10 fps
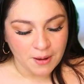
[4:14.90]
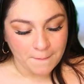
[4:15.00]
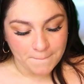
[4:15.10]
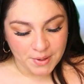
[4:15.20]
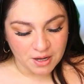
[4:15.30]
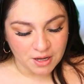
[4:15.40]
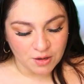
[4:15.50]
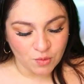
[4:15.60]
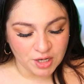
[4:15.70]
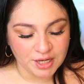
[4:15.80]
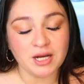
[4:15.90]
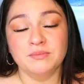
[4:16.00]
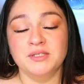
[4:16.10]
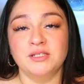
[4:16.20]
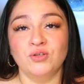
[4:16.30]
But when it comes
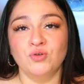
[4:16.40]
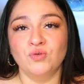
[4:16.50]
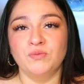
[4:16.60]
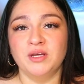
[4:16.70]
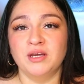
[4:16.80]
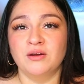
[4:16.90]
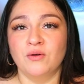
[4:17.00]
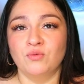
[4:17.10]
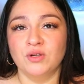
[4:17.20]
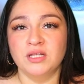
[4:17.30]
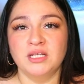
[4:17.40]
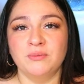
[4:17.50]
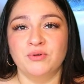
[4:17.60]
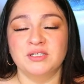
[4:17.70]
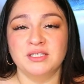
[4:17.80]
to being really
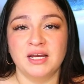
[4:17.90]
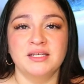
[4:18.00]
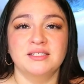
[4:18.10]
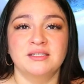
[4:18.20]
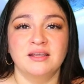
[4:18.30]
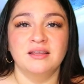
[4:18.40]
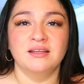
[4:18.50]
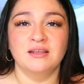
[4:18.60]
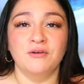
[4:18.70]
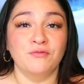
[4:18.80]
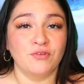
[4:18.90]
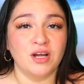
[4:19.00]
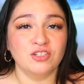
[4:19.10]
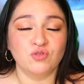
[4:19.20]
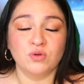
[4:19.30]
precise in a
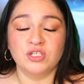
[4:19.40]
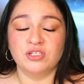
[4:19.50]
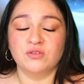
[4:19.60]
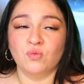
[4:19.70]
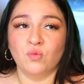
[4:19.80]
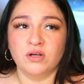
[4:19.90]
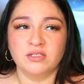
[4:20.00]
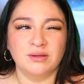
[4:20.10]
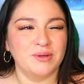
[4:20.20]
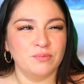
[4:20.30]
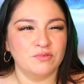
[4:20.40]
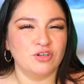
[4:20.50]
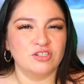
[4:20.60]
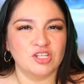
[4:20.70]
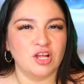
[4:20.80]
French, which is where some people charge
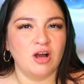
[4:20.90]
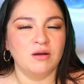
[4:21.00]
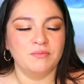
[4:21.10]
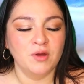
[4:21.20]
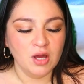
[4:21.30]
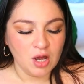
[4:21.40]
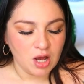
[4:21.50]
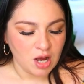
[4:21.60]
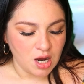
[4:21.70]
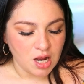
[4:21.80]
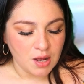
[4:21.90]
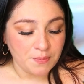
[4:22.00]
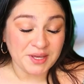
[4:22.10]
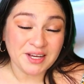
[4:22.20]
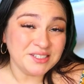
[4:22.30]
a lot
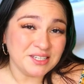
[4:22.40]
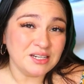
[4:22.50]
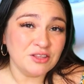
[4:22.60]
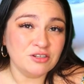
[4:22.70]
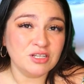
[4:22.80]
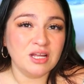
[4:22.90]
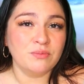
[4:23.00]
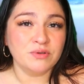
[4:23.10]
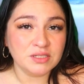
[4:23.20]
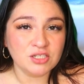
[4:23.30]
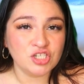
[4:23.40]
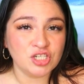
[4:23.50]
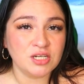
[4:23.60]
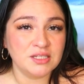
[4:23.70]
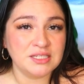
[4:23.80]
because there's a lot of precision
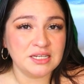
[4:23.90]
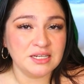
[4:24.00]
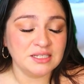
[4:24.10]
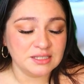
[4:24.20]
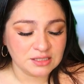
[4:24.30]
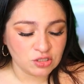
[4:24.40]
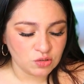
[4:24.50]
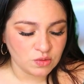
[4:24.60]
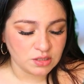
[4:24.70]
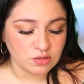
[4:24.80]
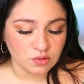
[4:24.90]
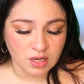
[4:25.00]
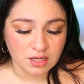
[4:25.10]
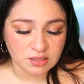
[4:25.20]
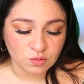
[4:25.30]
and tediousness to it. So yeah,
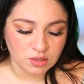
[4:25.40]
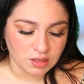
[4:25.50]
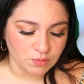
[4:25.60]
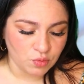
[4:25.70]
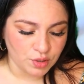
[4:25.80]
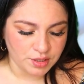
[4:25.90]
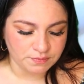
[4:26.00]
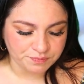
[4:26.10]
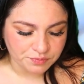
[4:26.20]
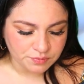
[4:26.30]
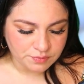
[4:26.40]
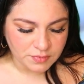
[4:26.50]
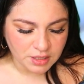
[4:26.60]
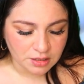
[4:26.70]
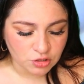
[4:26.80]
it's really
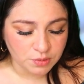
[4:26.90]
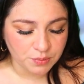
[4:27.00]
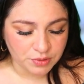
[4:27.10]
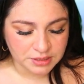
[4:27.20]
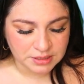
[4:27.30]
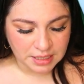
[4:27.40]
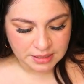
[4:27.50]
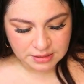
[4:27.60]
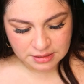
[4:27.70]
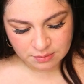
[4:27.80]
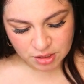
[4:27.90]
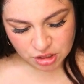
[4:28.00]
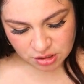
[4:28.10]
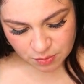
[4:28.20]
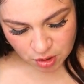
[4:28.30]
important to be precise as much as
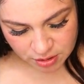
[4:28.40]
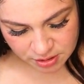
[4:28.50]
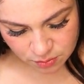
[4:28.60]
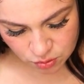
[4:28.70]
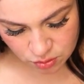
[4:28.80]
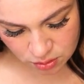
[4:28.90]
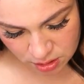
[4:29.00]
possible,